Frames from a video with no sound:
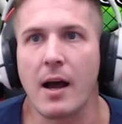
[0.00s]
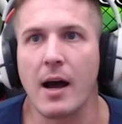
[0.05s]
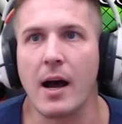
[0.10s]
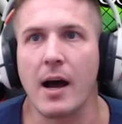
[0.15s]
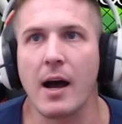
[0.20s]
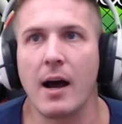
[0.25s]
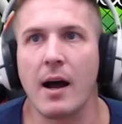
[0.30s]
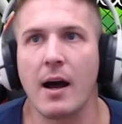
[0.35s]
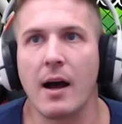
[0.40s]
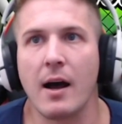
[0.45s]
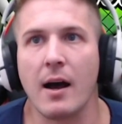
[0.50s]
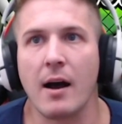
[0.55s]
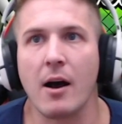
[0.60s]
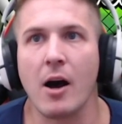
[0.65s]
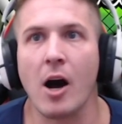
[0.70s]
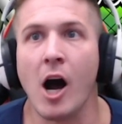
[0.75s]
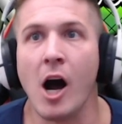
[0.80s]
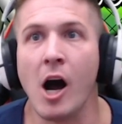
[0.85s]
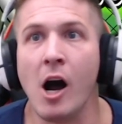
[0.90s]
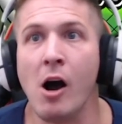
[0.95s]
Uh,
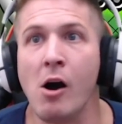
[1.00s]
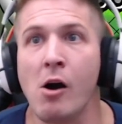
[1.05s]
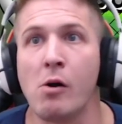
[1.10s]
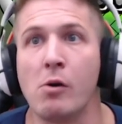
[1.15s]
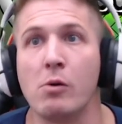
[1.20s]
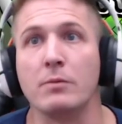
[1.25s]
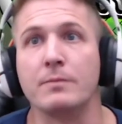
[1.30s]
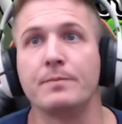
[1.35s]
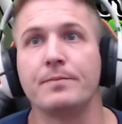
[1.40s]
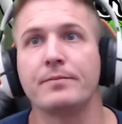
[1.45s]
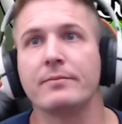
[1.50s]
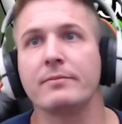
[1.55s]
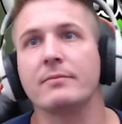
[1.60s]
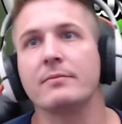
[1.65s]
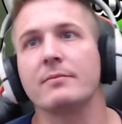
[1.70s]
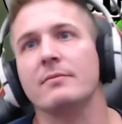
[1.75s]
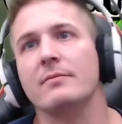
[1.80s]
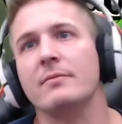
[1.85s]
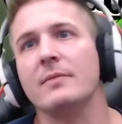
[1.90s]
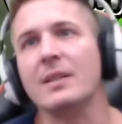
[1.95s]
oh!
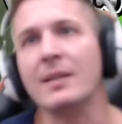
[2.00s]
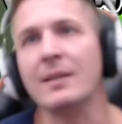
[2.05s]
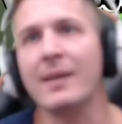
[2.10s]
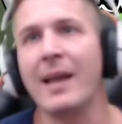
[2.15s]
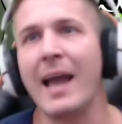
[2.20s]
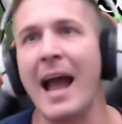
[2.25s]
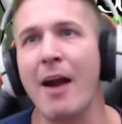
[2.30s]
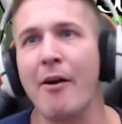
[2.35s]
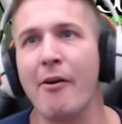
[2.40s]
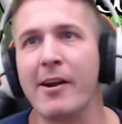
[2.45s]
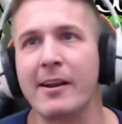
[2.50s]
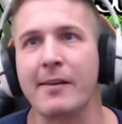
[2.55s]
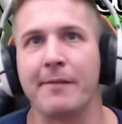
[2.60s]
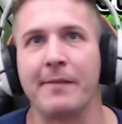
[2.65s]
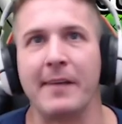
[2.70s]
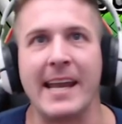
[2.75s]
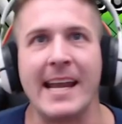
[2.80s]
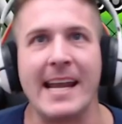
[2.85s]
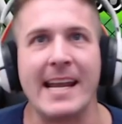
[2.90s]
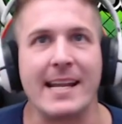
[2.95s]
Eric
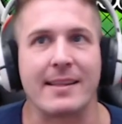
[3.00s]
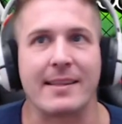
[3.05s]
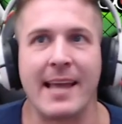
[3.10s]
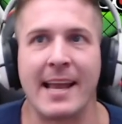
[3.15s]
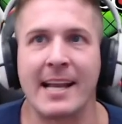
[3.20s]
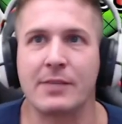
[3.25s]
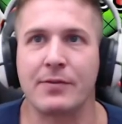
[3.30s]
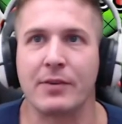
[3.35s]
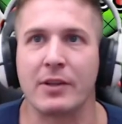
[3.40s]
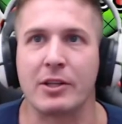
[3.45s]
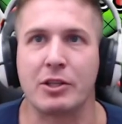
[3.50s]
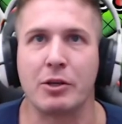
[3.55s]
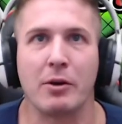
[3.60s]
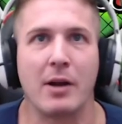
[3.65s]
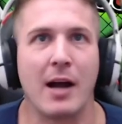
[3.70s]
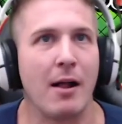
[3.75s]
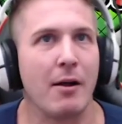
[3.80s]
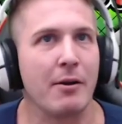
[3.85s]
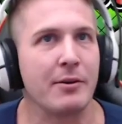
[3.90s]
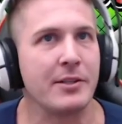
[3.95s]
V, thanks for the
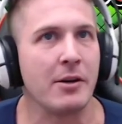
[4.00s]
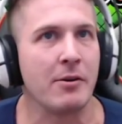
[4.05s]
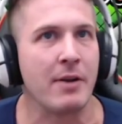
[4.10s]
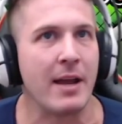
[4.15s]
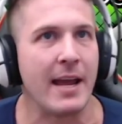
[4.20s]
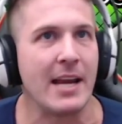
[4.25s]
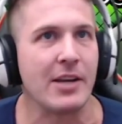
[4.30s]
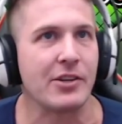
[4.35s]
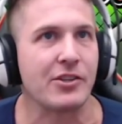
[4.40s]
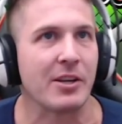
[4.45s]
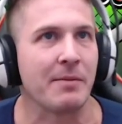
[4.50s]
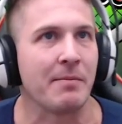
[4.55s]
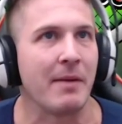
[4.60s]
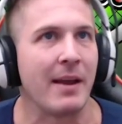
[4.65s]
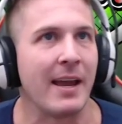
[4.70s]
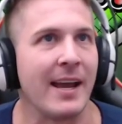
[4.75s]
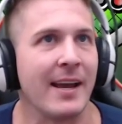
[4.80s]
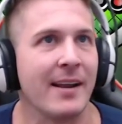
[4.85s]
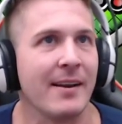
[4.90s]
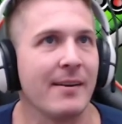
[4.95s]
$2 donation,
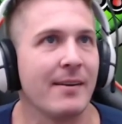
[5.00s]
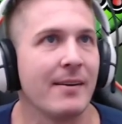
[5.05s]
man!